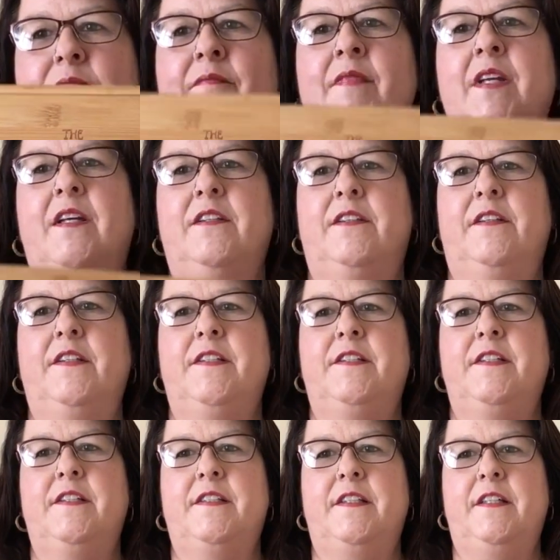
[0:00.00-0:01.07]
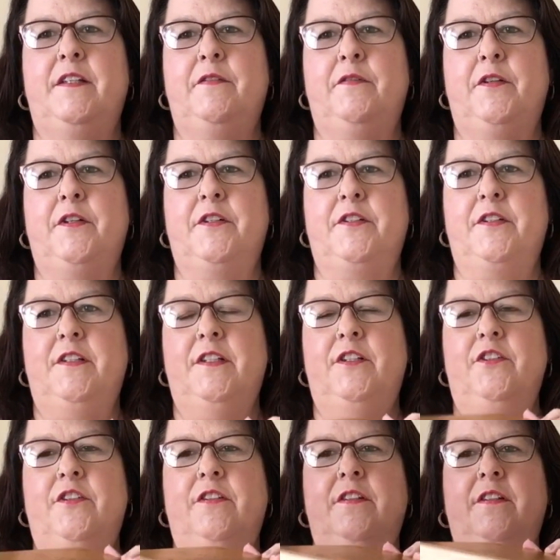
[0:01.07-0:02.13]
So this is the first
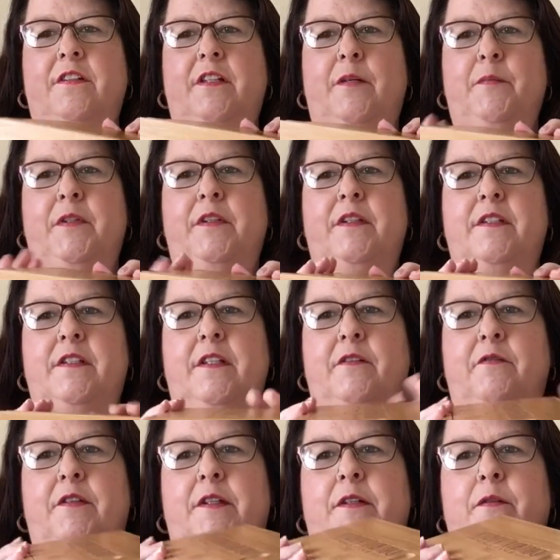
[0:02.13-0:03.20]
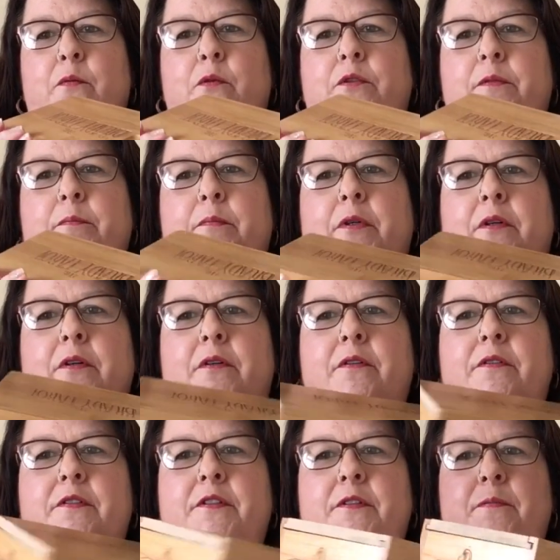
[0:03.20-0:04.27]
edition that come in this lovely wooden
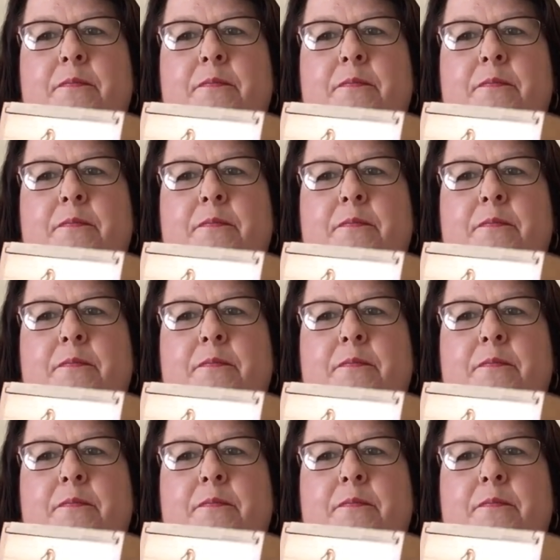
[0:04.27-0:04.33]
box,